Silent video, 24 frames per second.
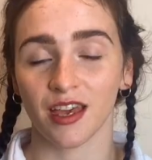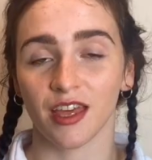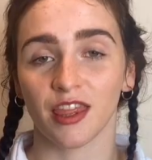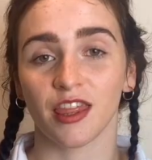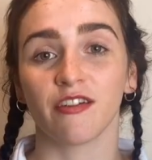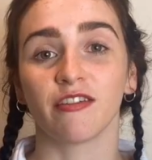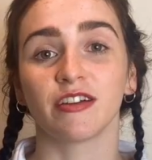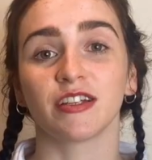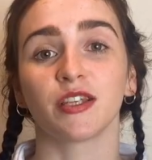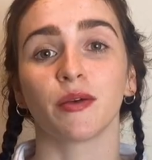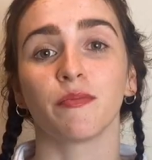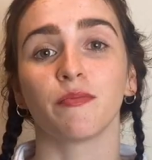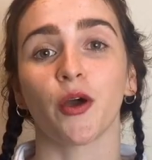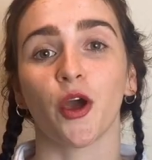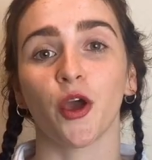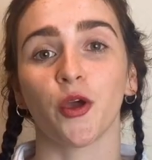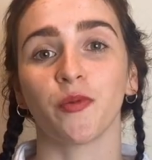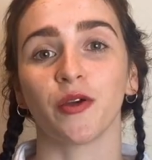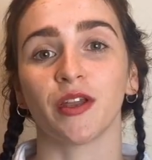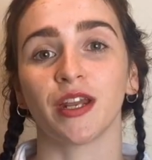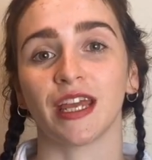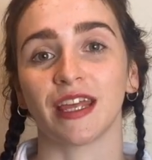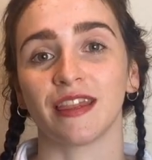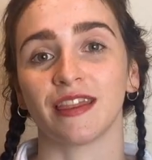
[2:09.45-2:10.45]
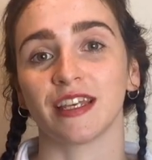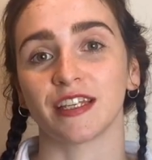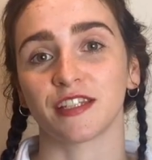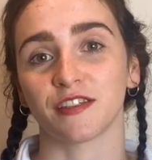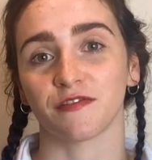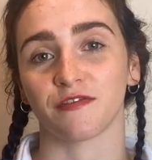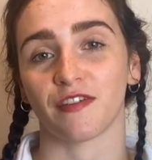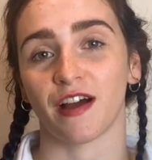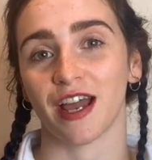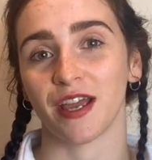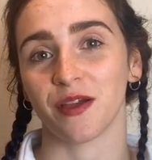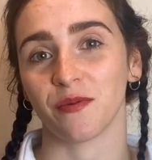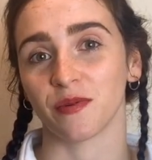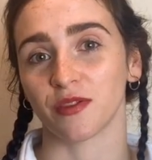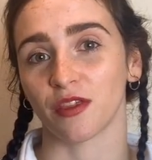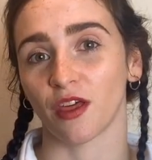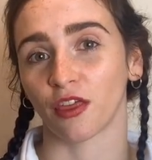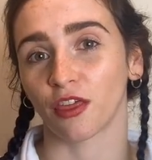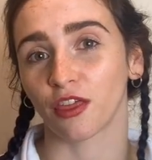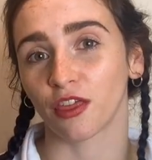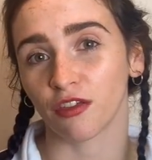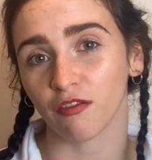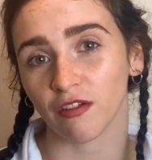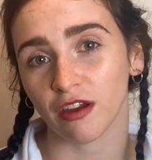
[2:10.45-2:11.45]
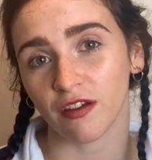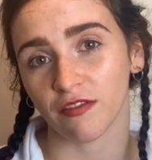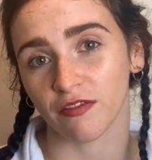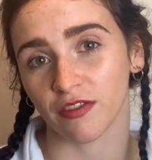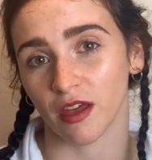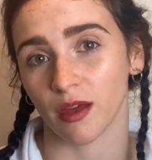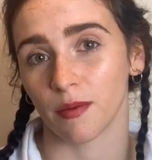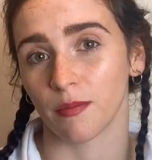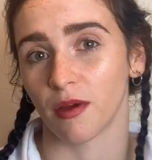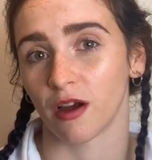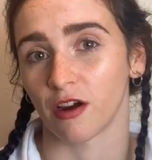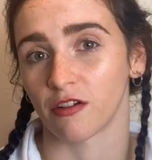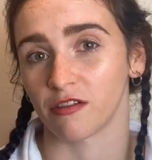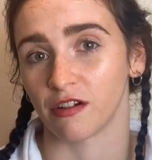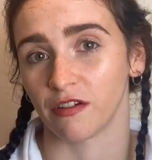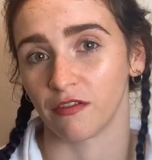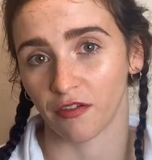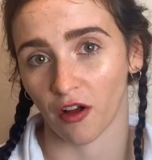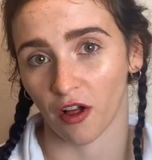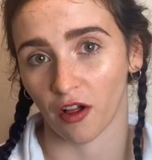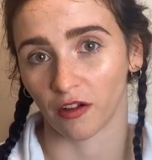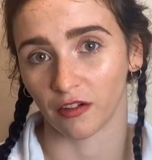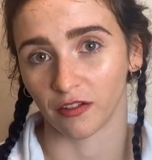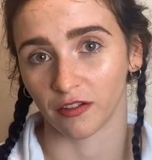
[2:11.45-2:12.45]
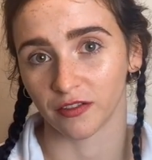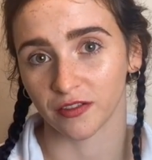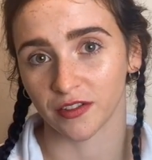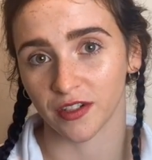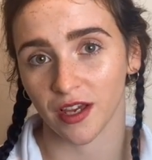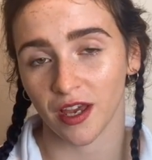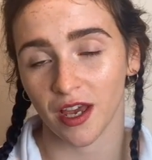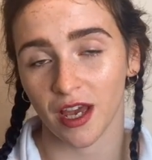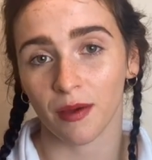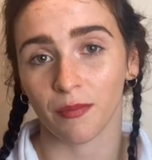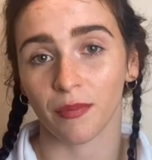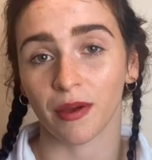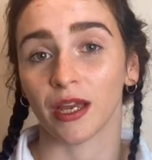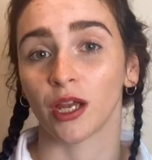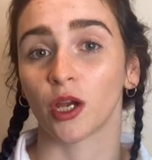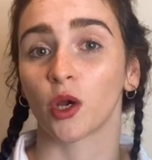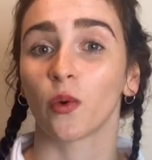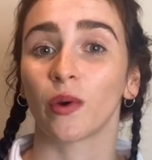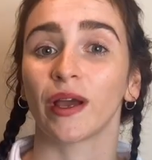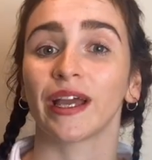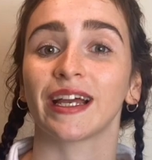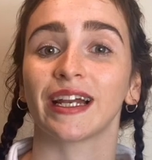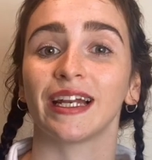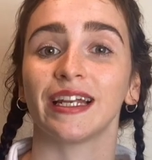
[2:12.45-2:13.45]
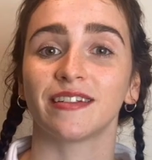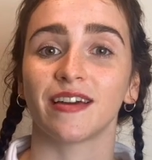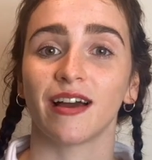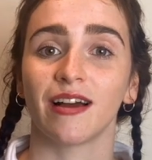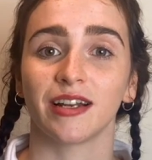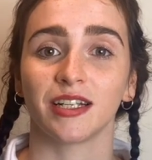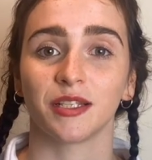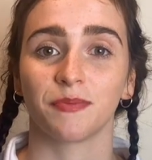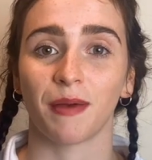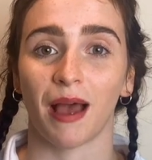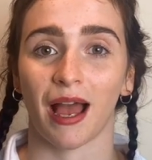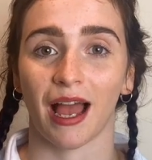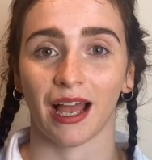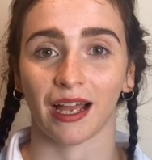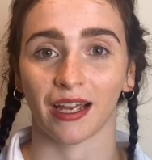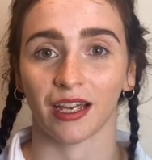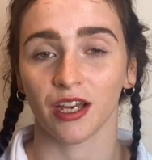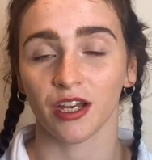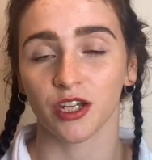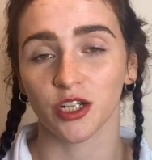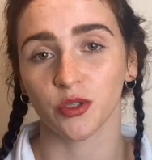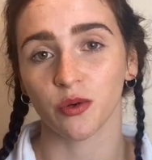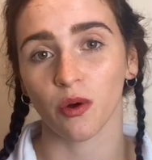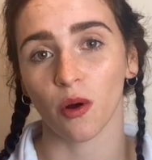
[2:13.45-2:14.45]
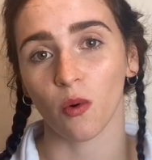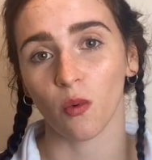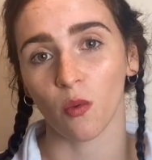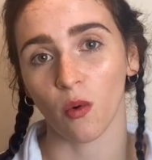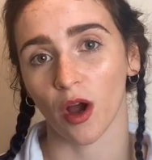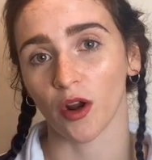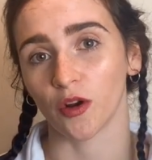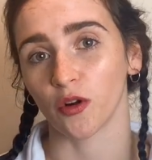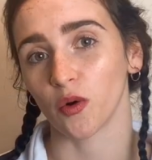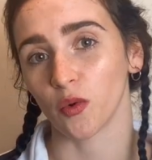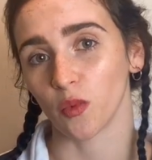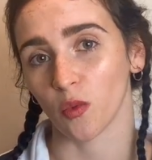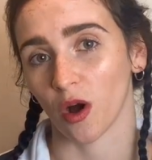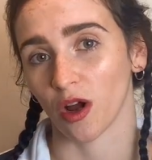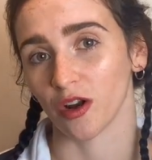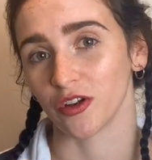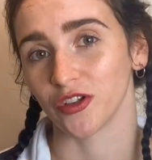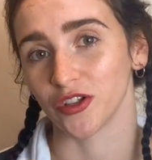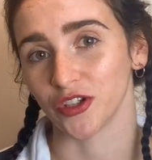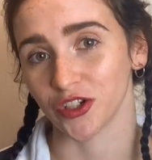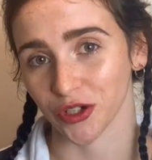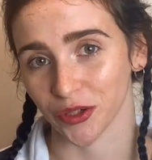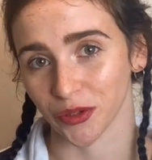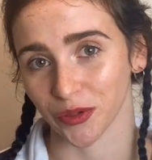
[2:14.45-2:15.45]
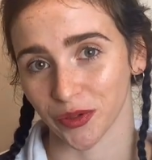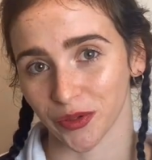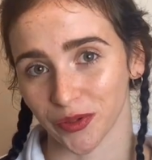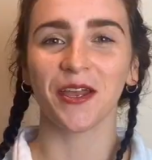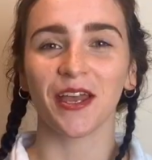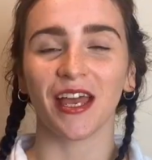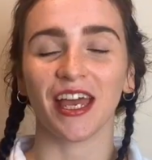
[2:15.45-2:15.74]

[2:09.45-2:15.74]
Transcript: There is a moment in this fight where the three of them are involved, but it quickly turns back to a one-on-one duel.